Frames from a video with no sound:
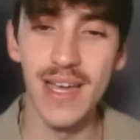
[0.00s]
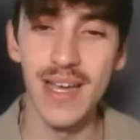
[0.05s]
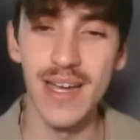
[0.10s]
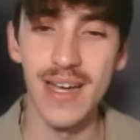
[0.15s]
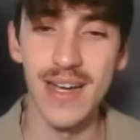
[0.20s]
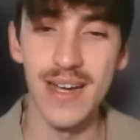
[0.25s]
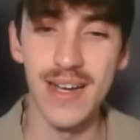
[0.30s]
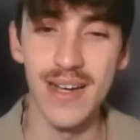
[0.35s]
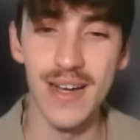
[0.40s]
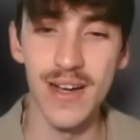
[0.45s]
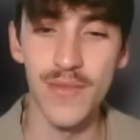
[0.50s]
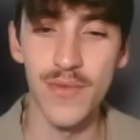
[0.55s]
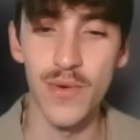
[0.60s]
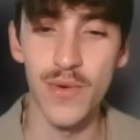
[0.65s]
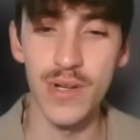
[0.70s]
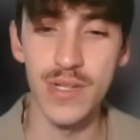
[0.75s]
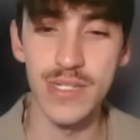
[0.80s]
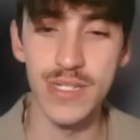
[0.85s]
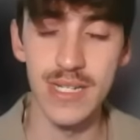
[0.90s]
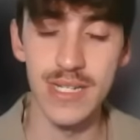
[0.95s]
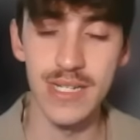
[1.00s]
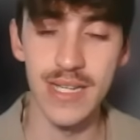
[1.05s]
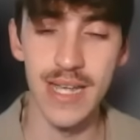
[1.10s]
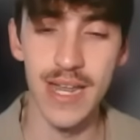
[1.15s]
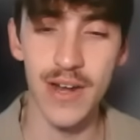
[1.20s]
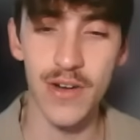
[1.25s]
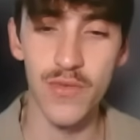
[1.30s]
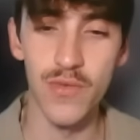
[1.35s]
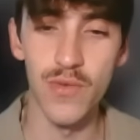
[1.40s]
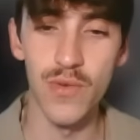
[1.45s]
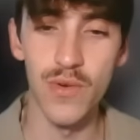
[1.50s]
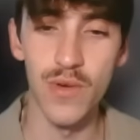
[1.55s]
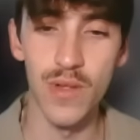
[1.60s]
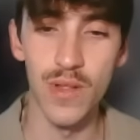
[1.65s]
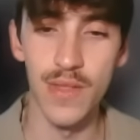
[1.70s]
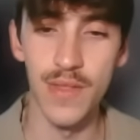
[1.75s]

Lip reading: Of course, Tentacruel.